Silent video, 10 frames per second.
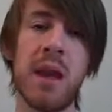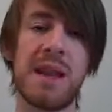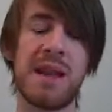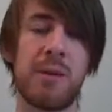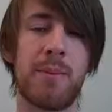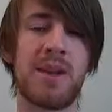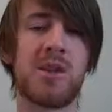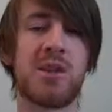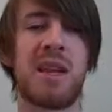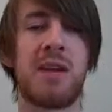Now, the
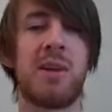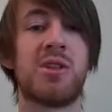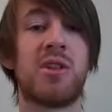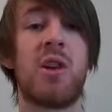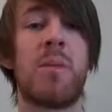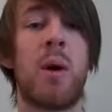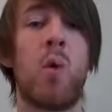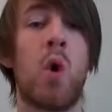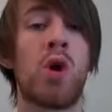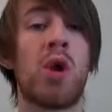mission statement is all about
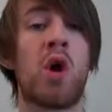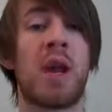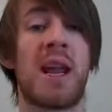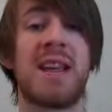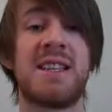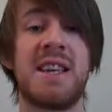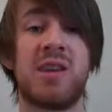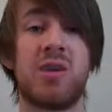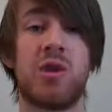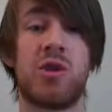what the
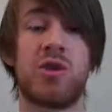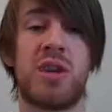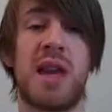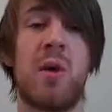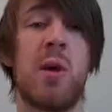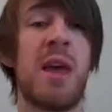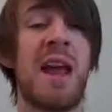organisation does now,